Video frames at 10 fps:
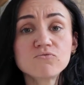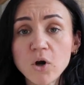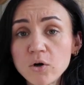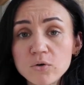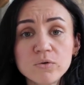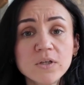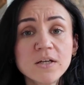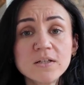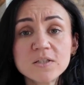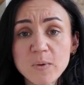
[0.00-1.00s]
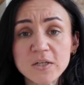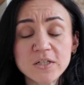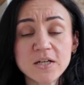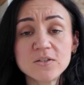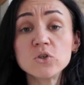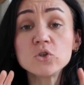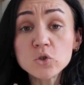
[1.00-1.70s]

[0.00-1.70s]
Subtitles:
role, specialist that